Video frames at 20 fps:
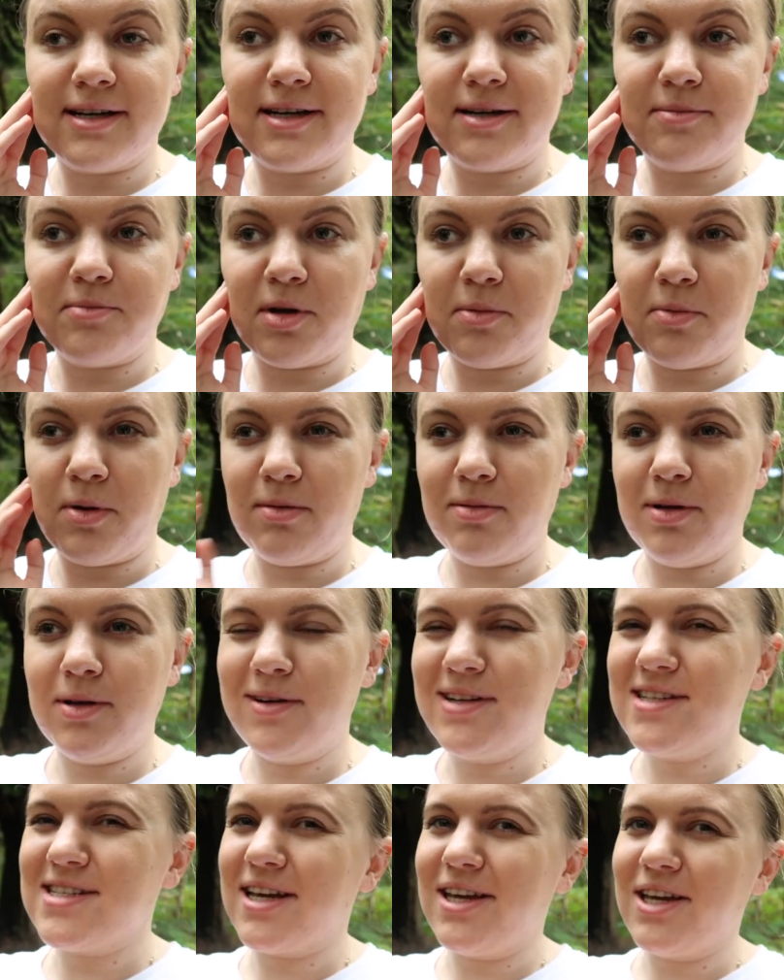I probably
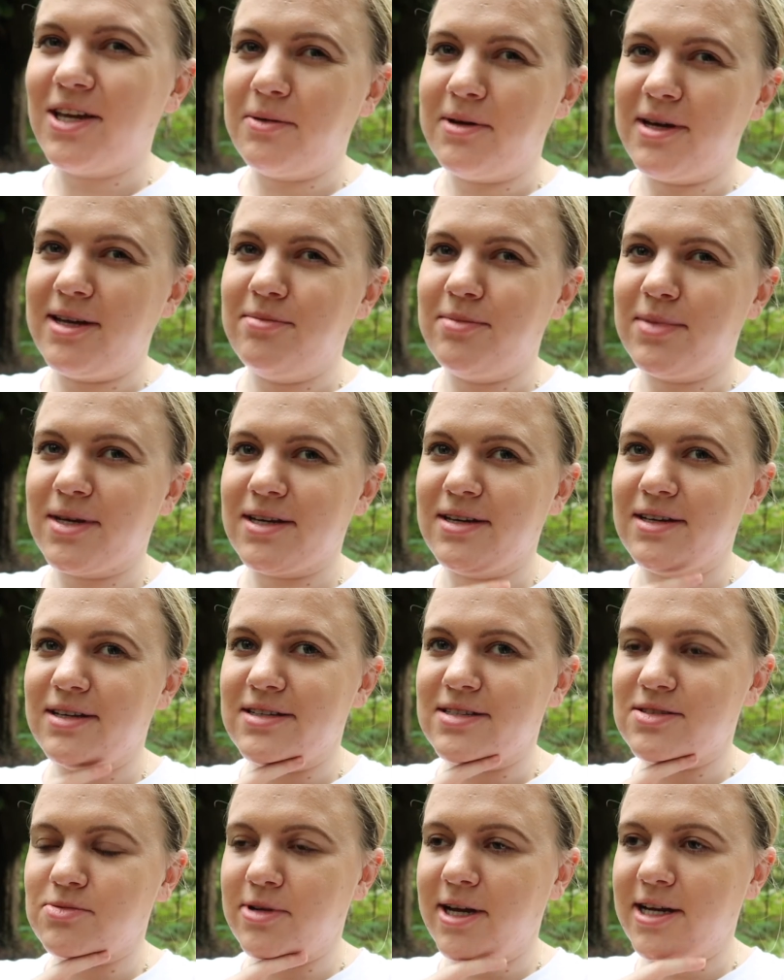won't take you in
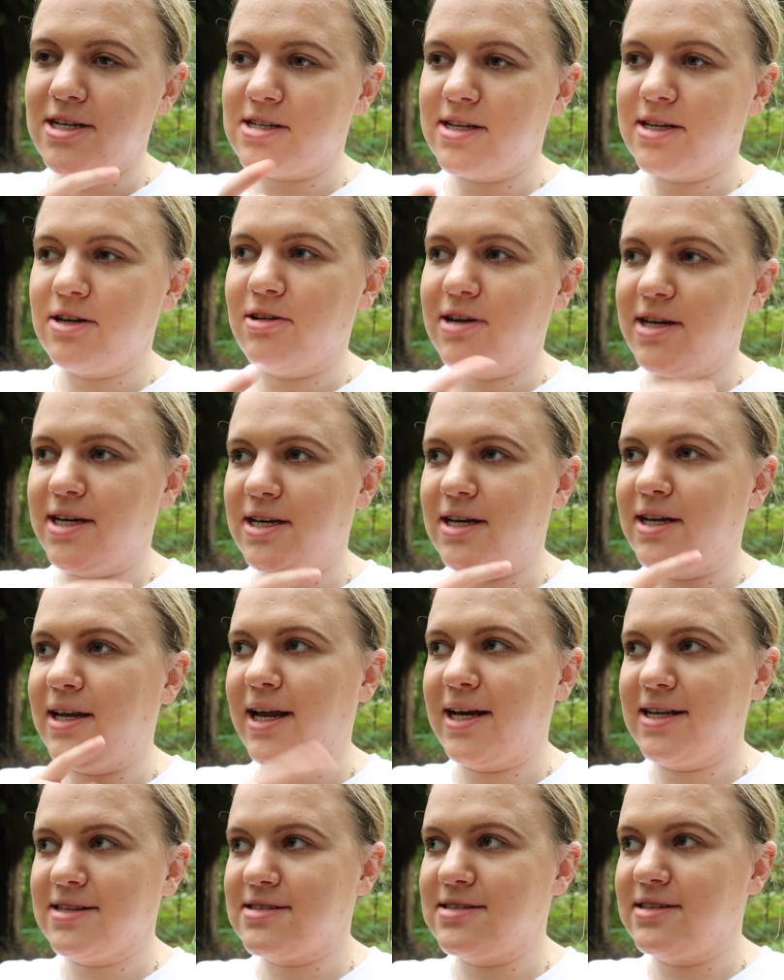because we actually got here
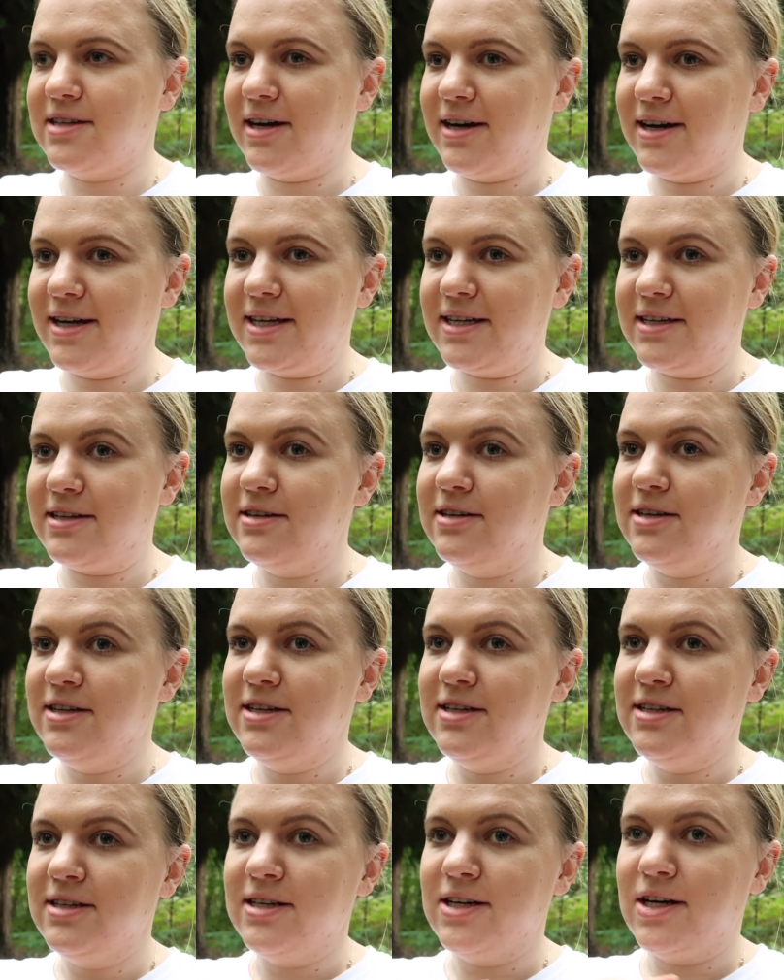last night
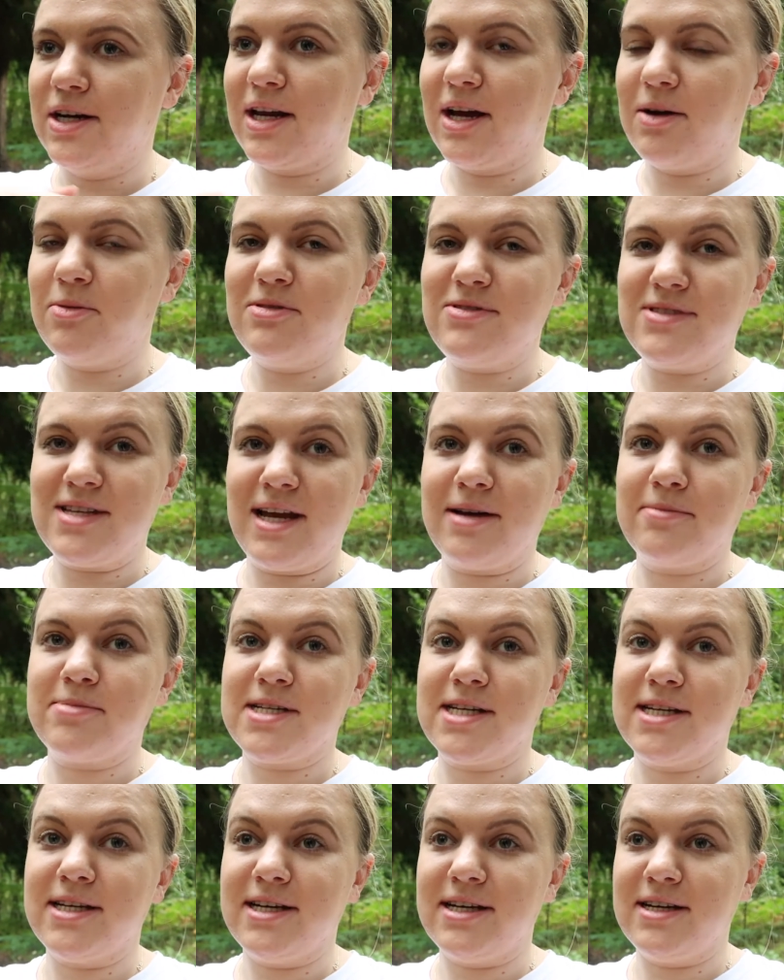and like we slept
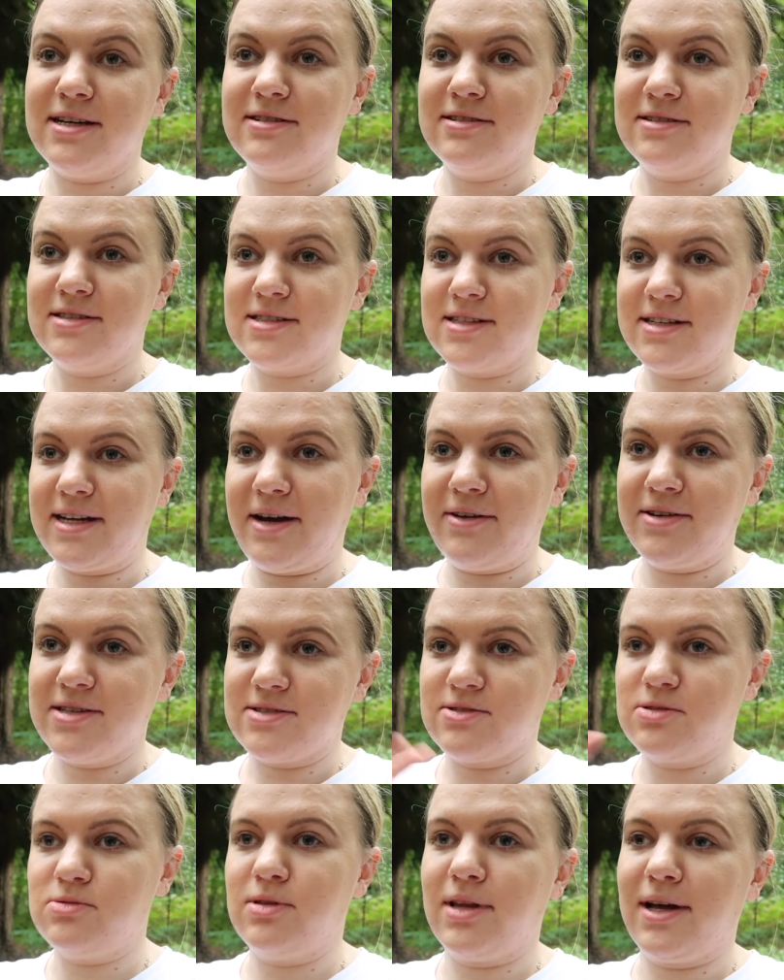here, so now
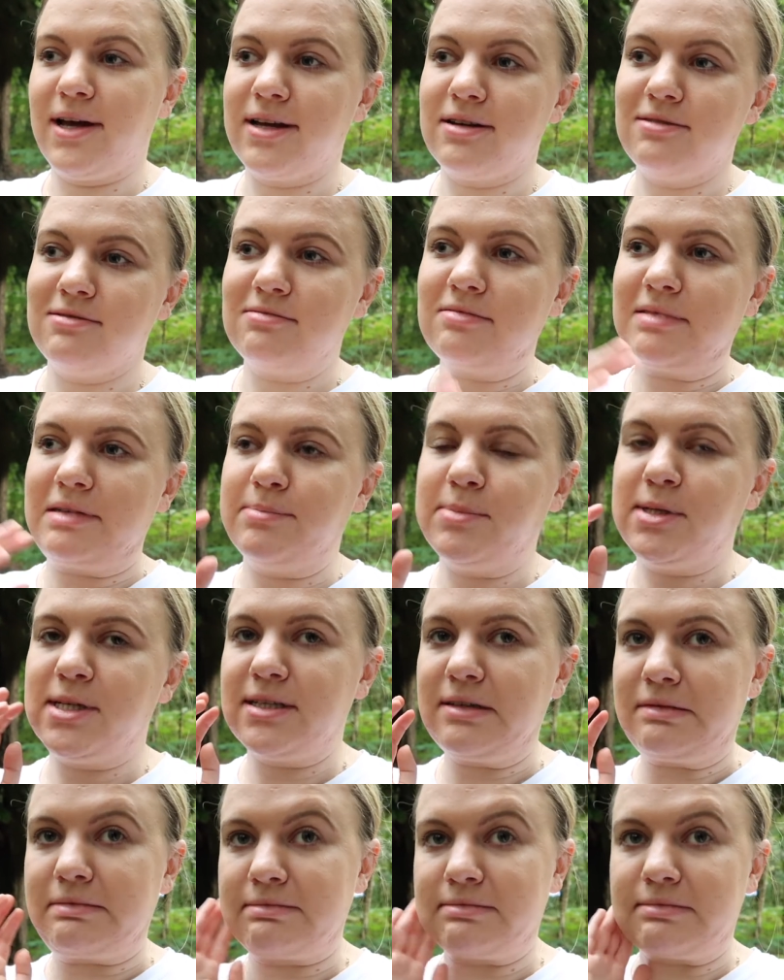it's all like
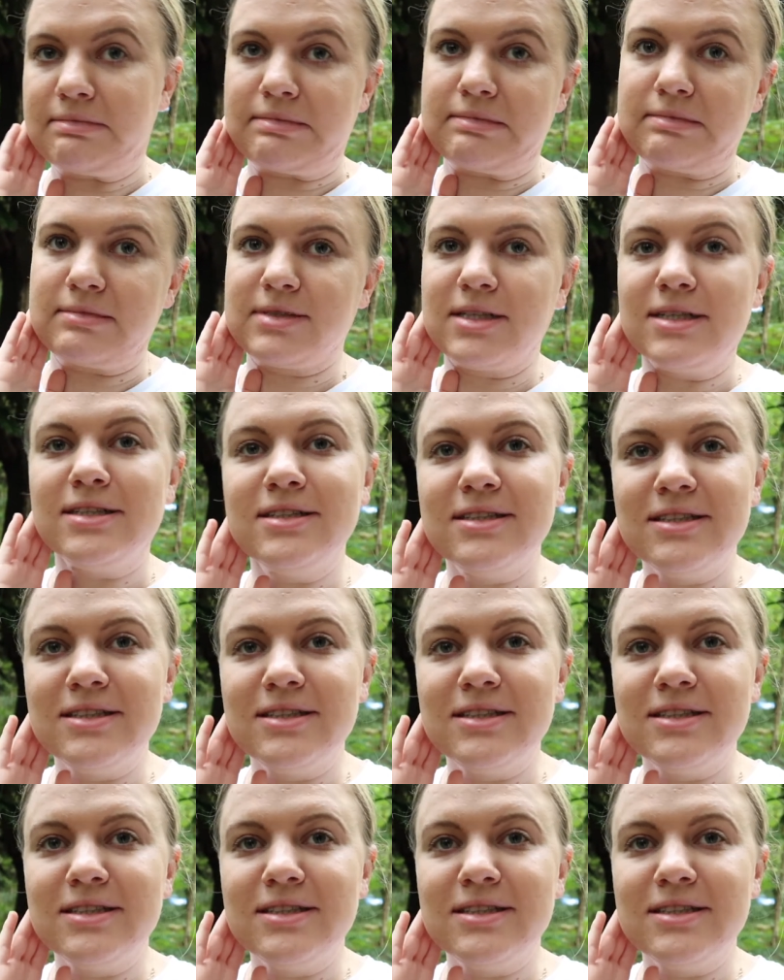a